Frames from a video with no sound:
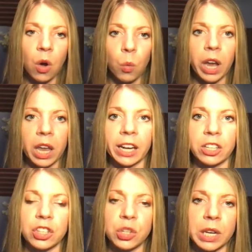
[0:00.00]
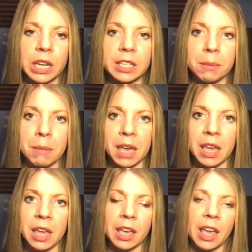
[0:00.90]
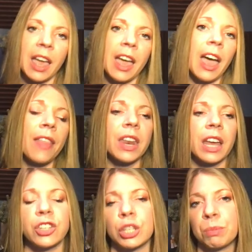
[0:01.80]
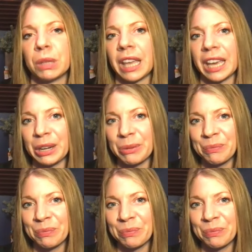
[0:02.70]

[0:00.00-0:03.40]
What connections do I need to make? And then I just played.